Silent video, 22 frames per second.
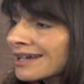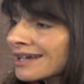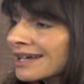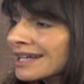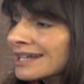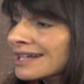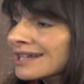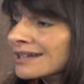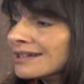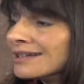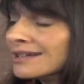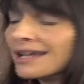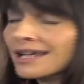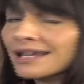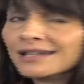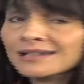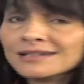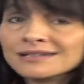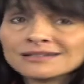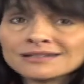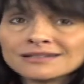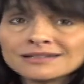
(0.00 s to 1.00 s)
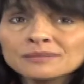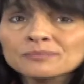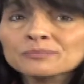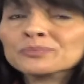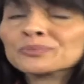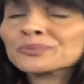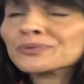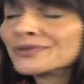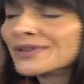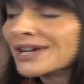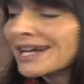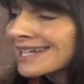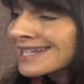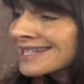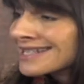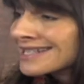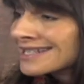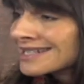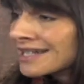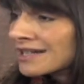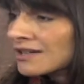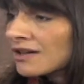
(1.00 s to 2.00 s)
and
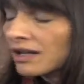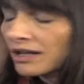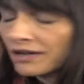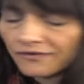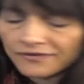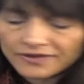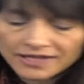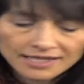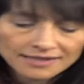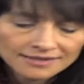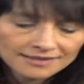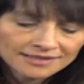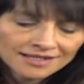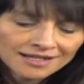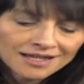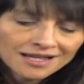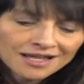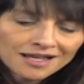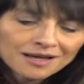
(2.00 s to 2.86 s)
embraced in all of this,